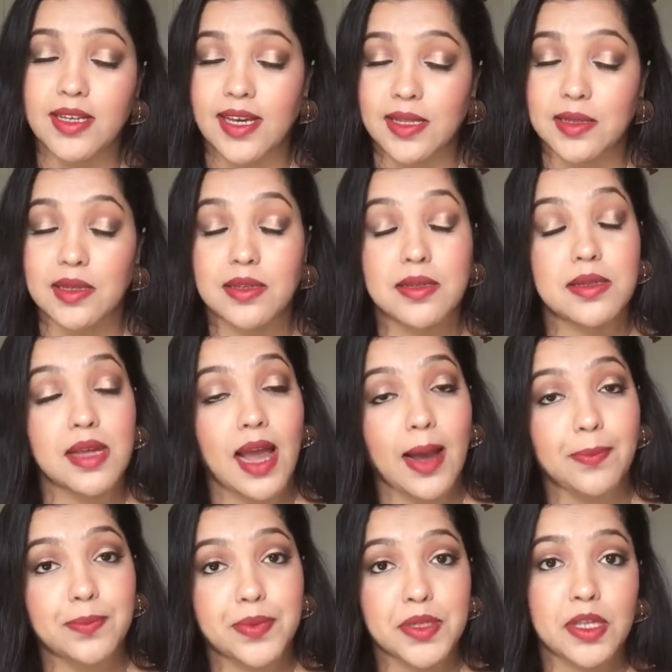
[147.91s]
Yes, it's
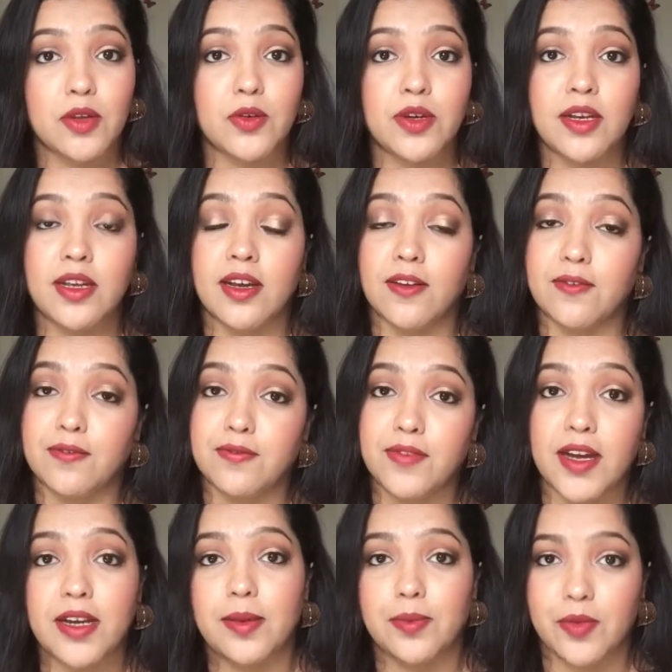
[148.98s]
absolutely a
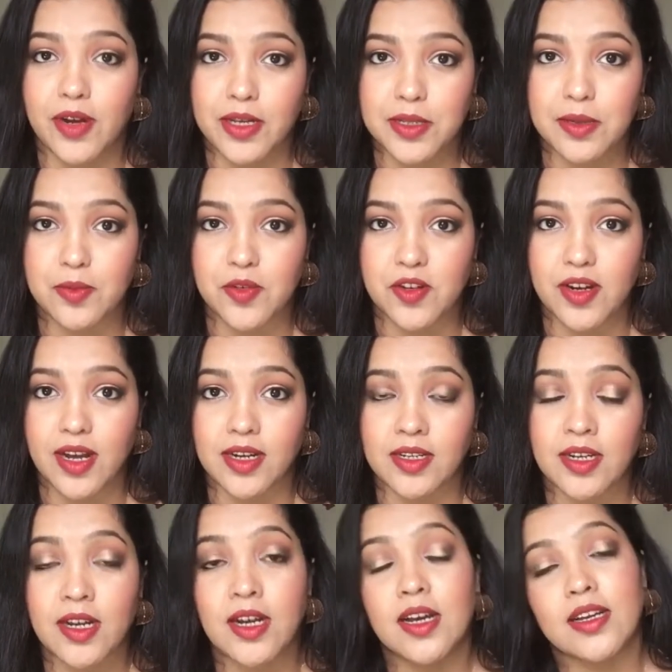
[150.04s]
very pricey
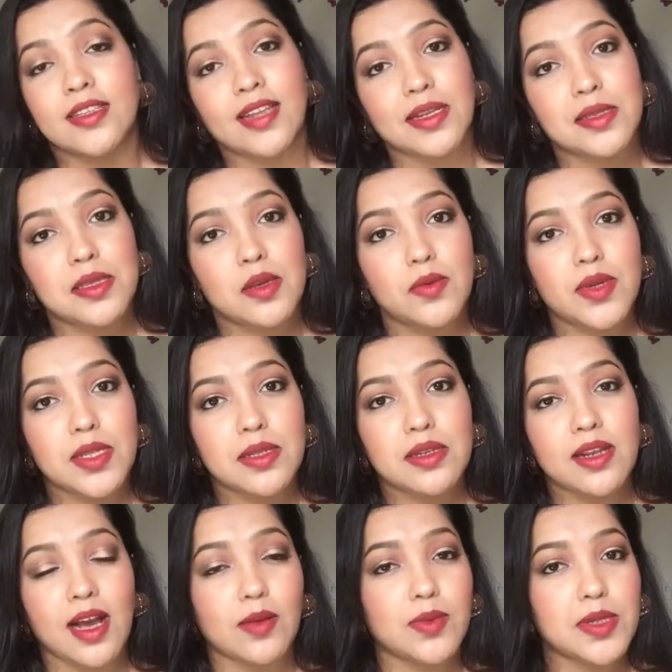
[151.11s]
product. That's the
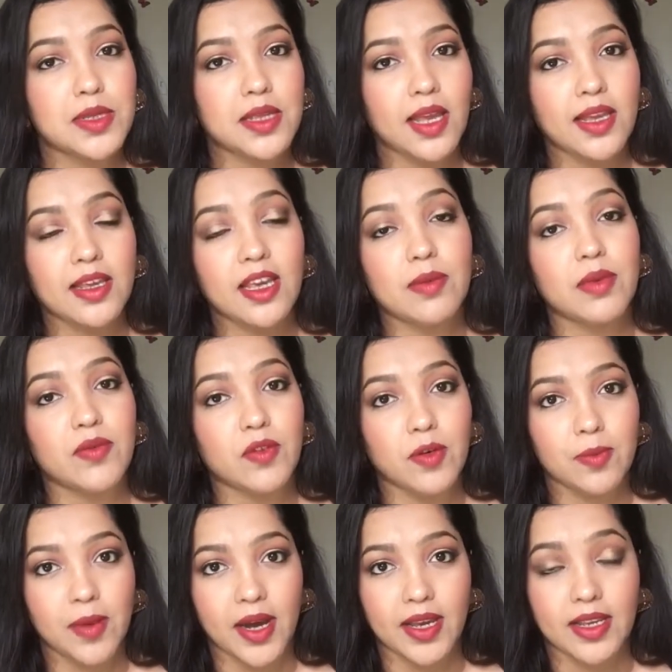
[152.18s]
reason I was thinking
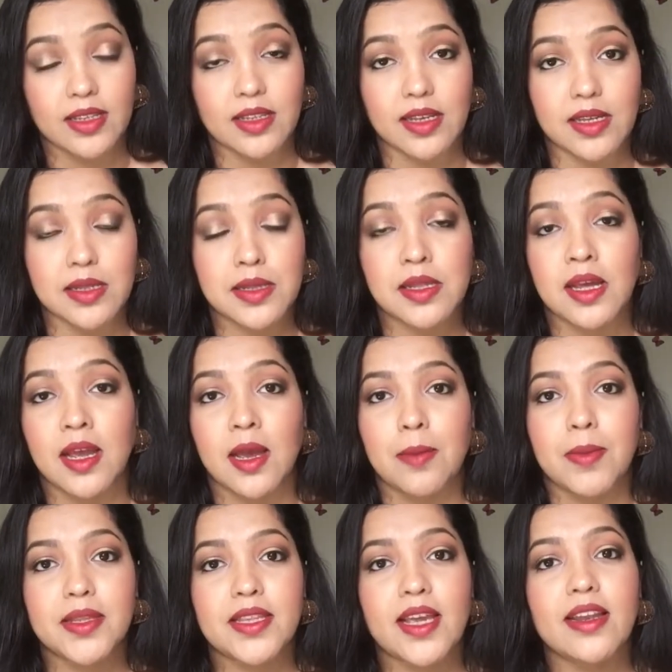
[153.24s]
before buying this,
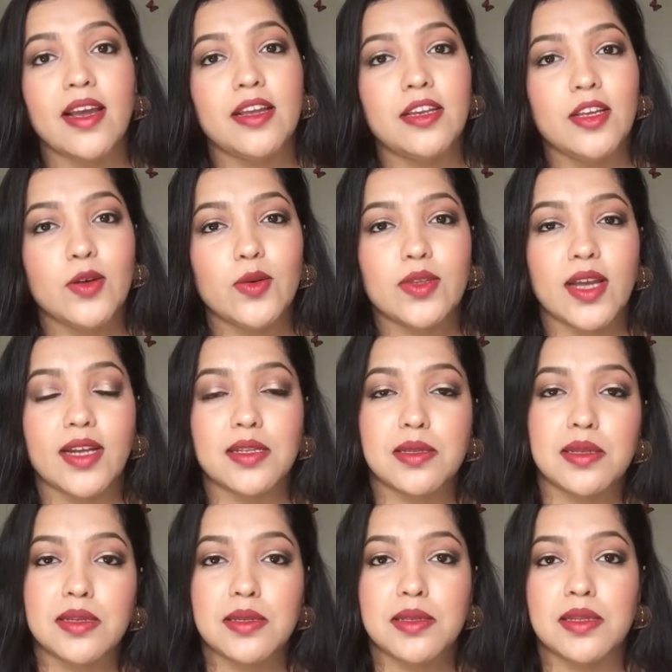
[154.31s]
but then I knew that
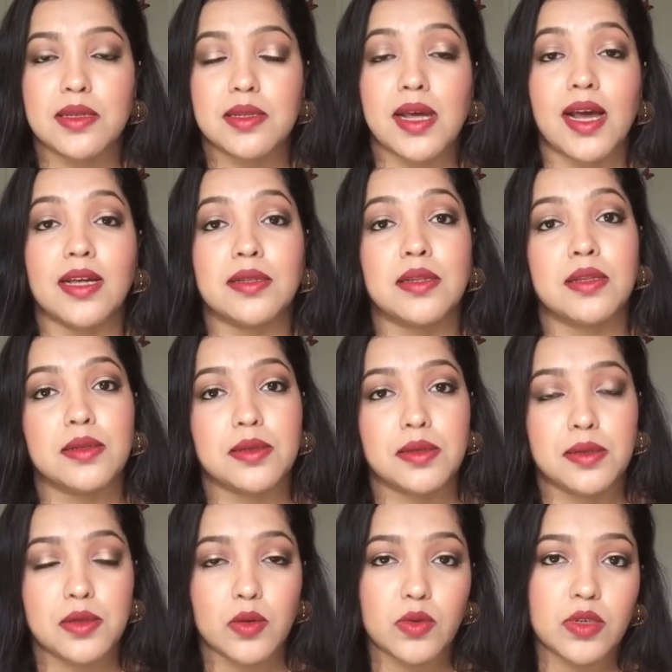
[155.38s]
since this has
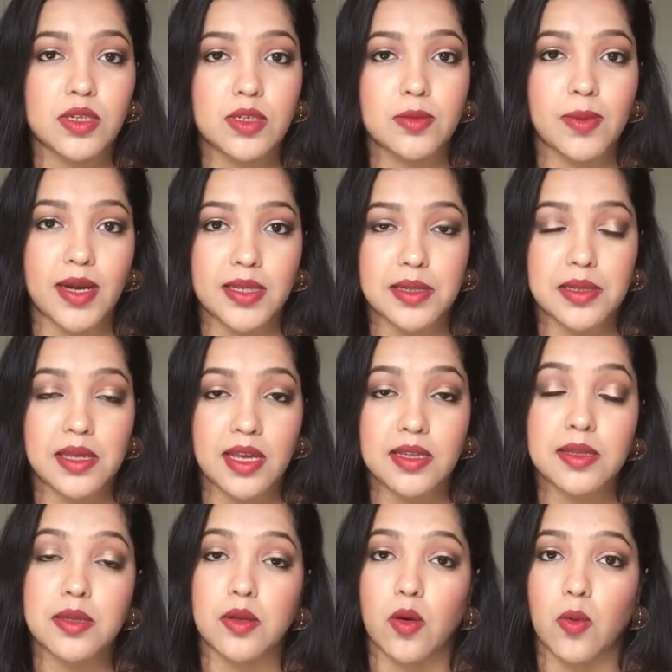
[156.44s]
suited my
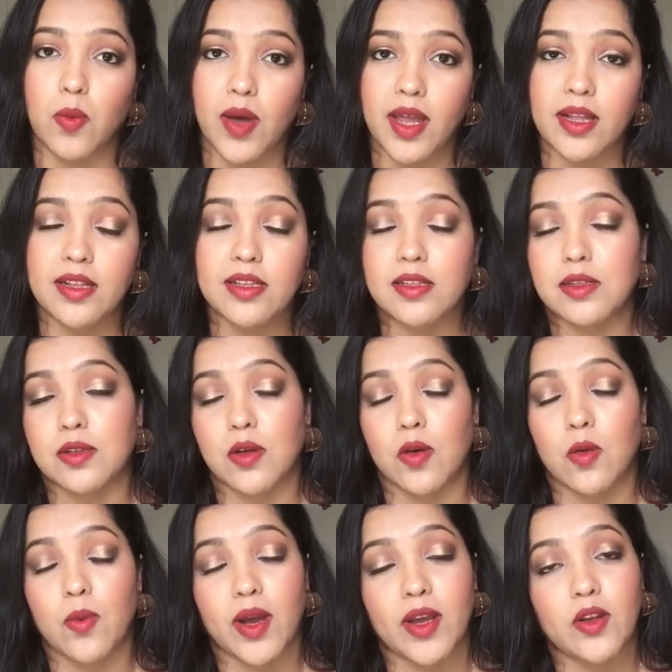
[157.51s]
skin so well,
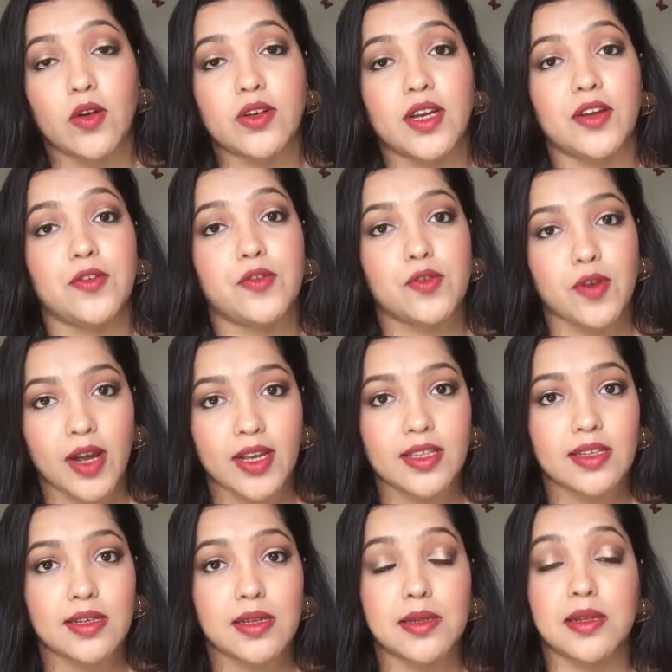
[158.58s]
so why not I try
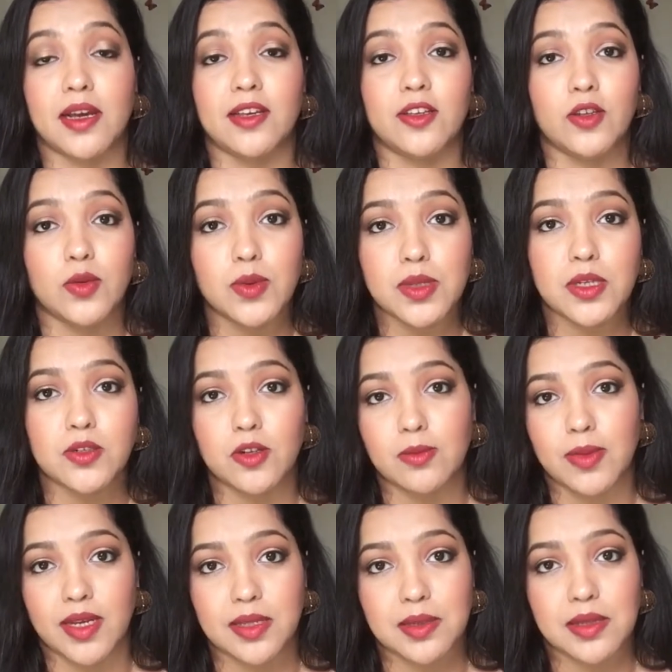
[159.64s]
this? I use it on
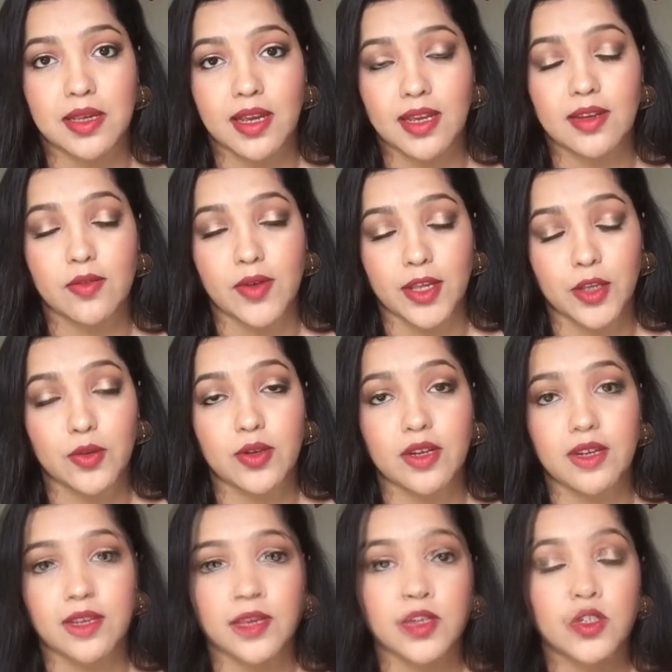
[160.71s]
my skin
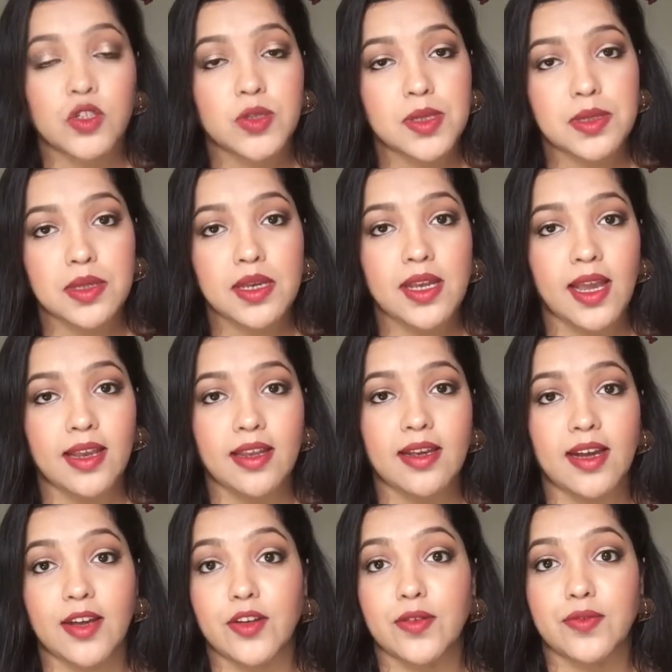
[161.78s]
regularly to see any
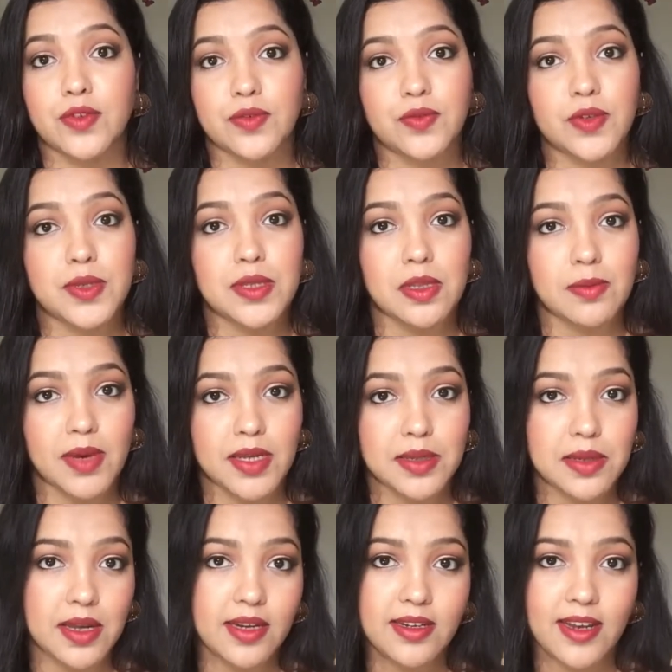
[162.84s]
kind of difference in my
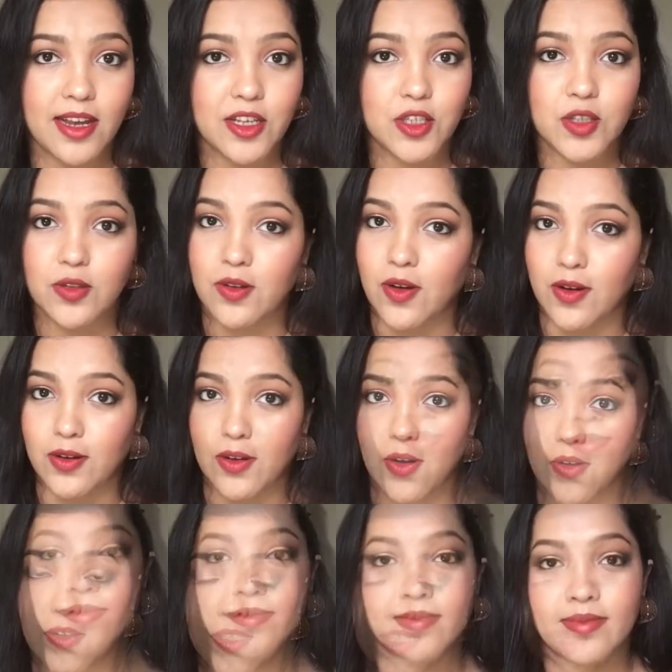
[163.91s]
skin texture or
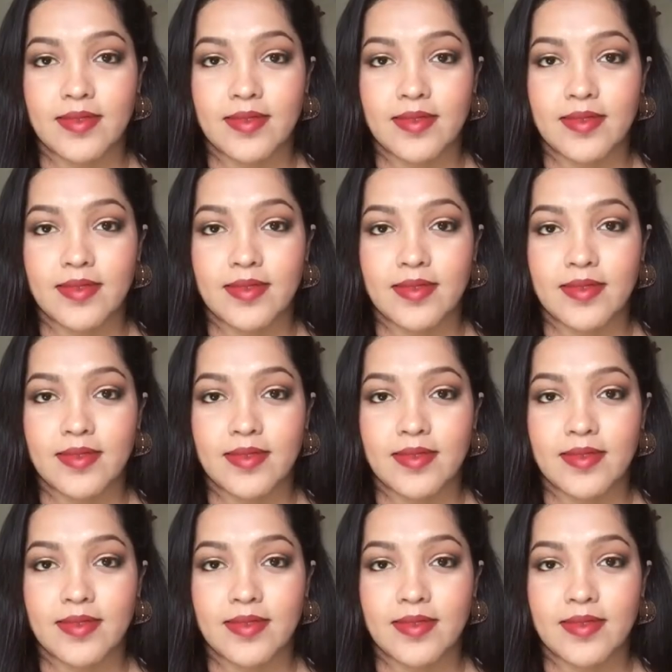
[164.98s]
not.